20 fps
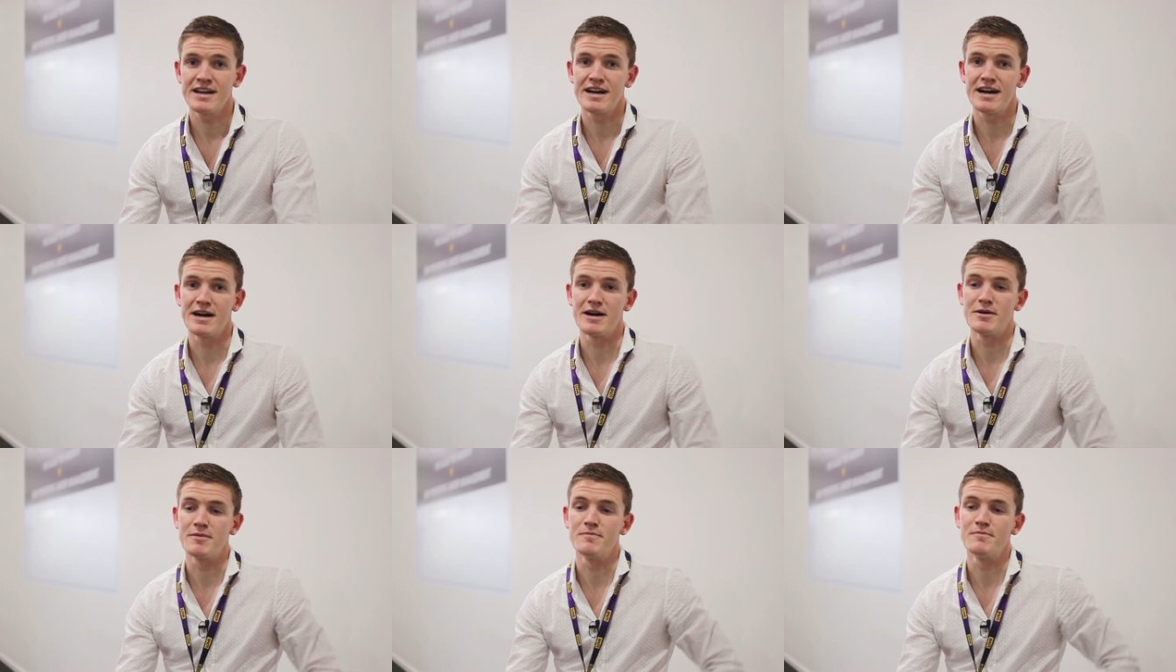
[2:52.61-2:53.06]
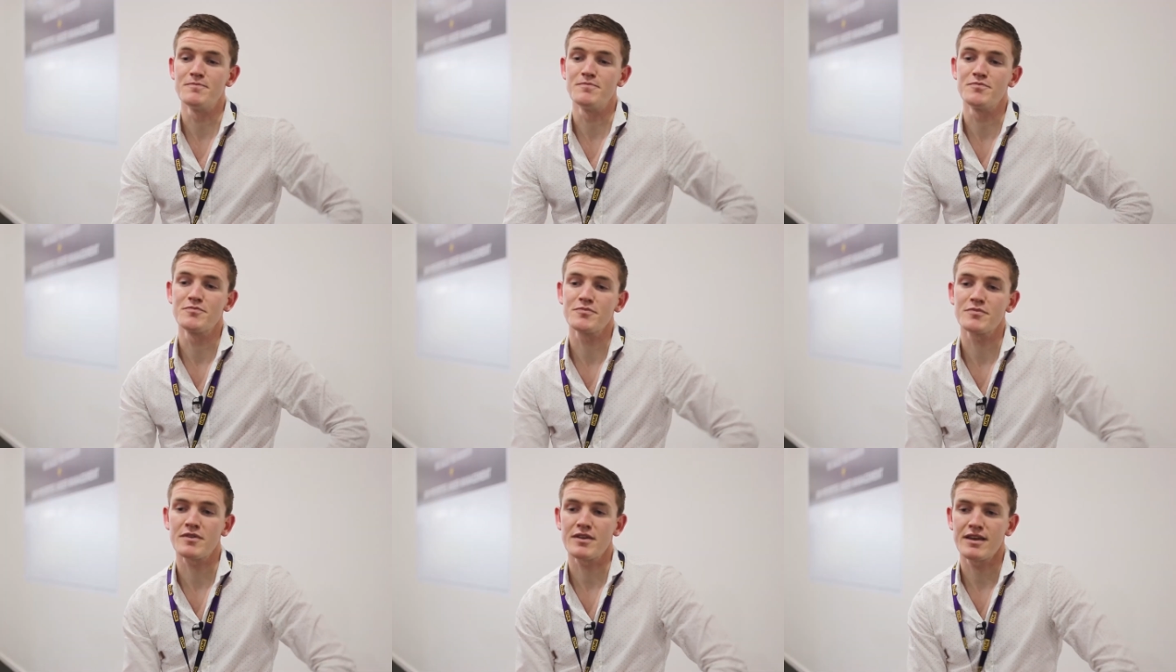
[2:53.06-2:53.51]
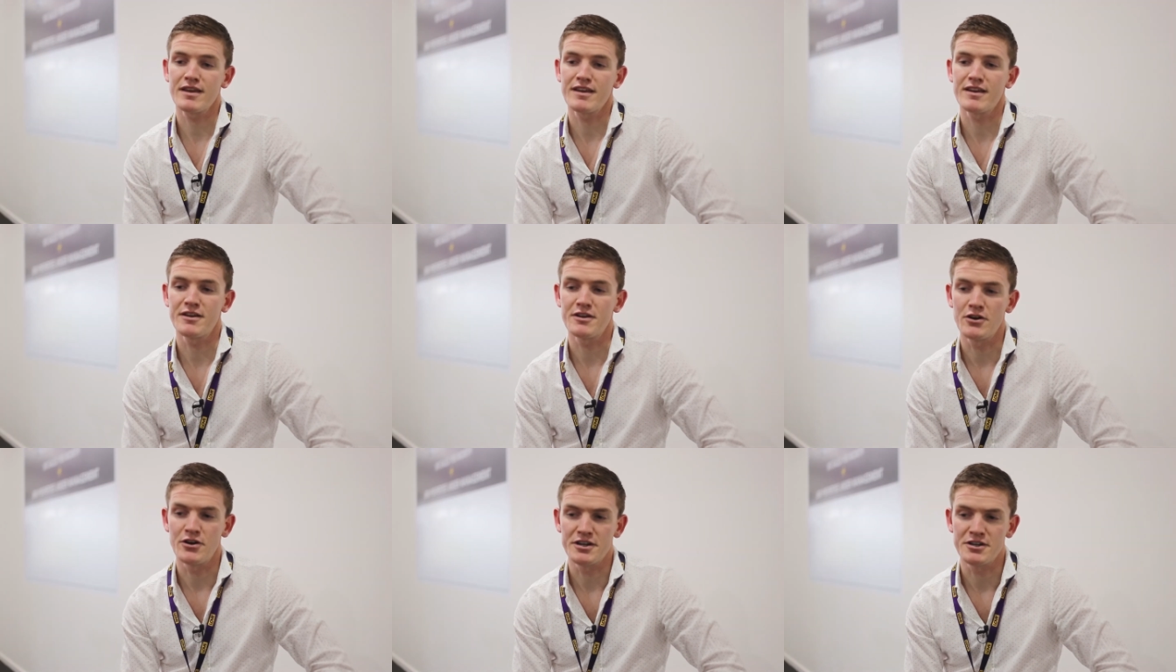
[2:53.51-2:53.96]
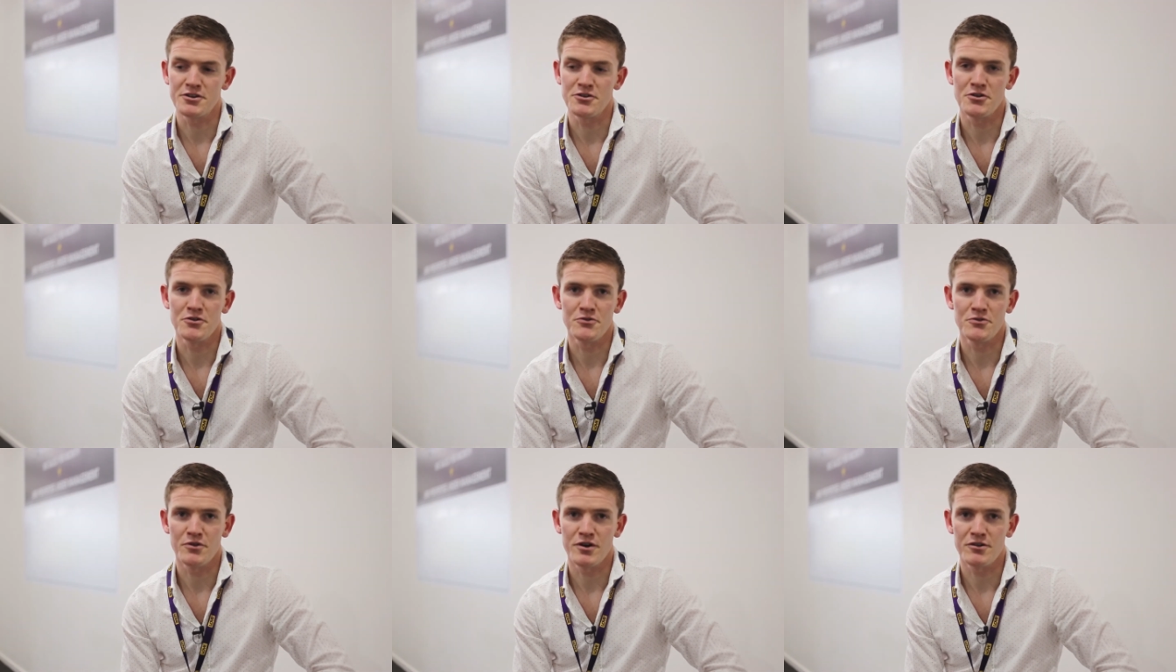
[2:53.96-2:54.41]
um, I don't
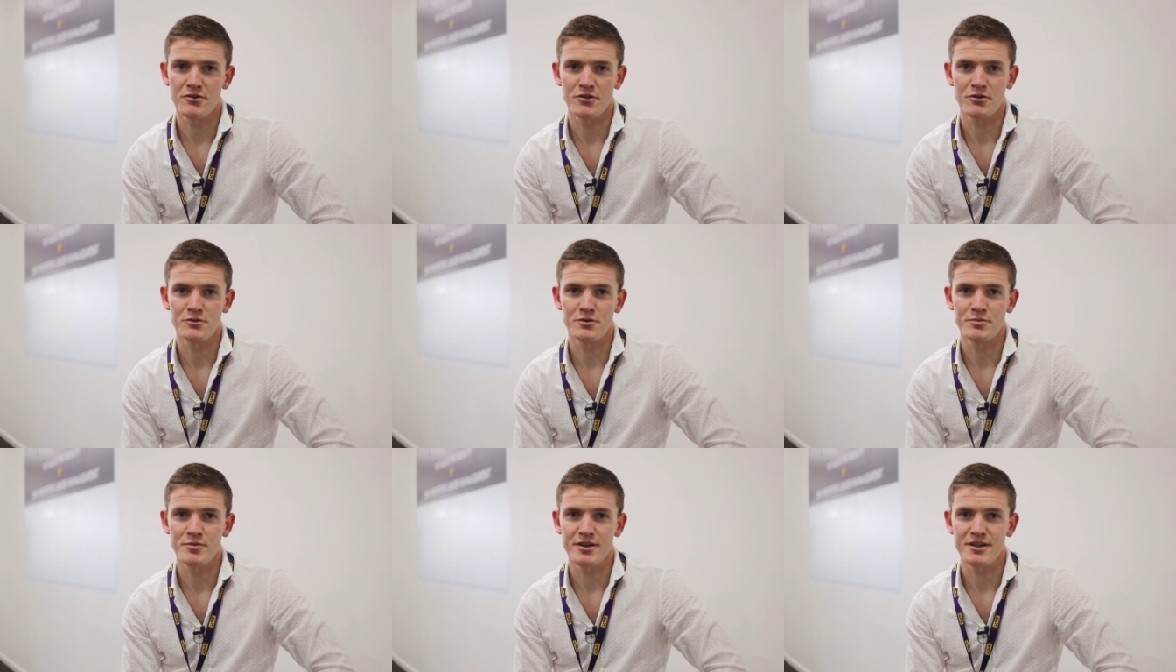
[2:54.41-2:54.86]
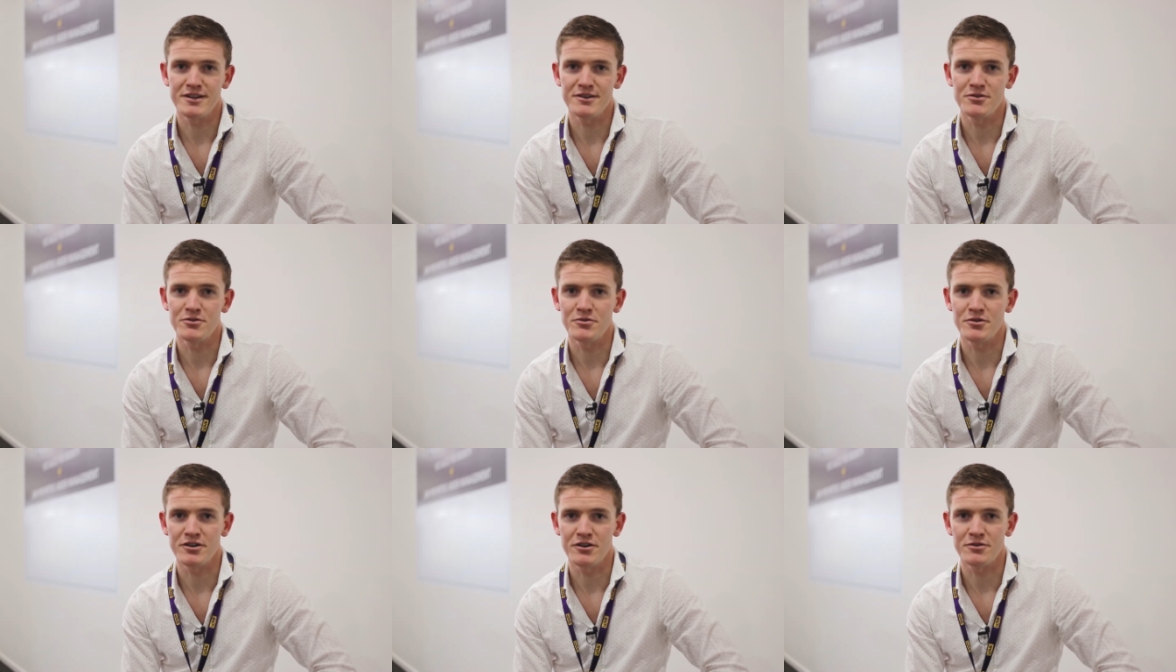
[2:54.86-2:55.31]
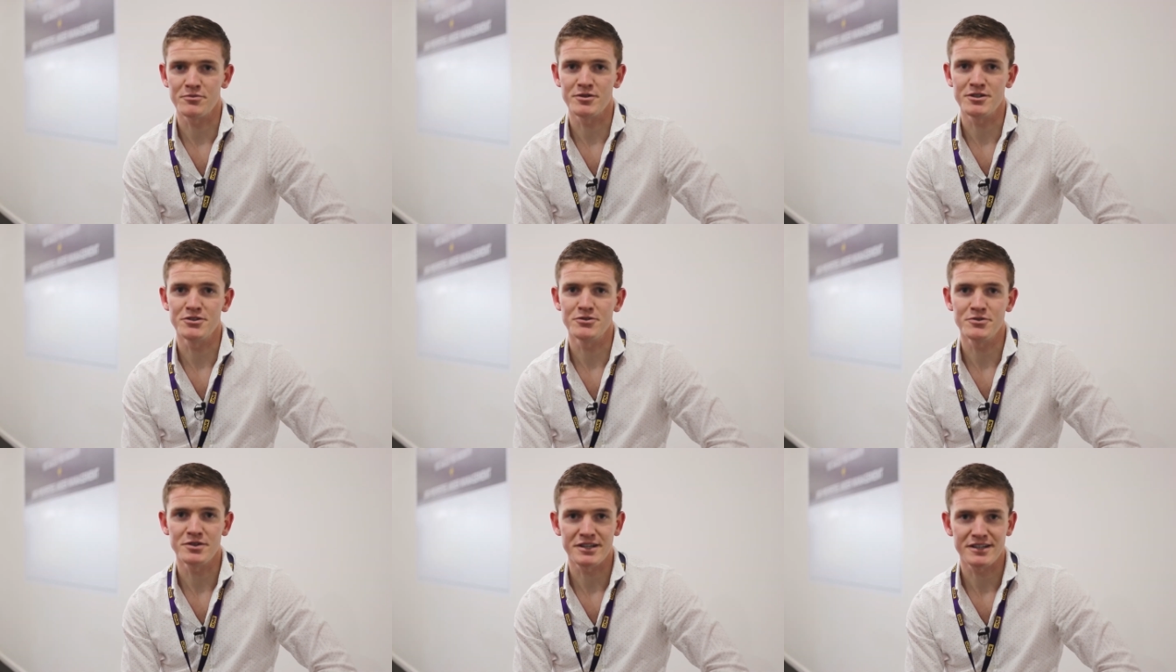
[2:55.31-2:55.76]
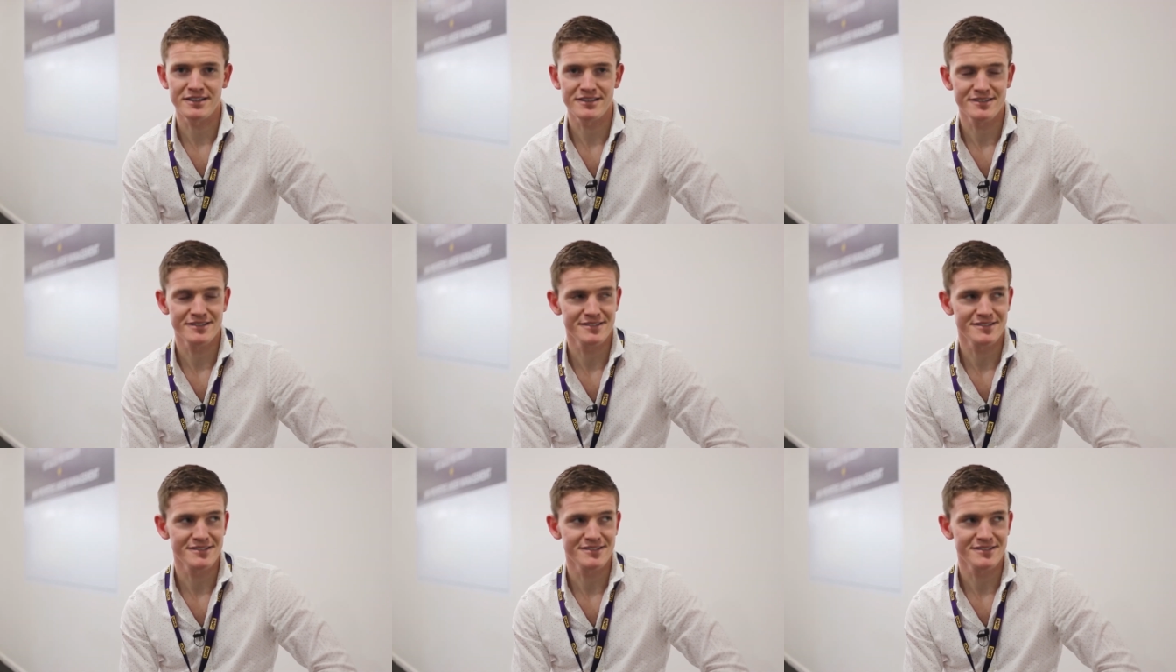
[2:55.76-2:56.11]
know where I would be or what I'd be doing.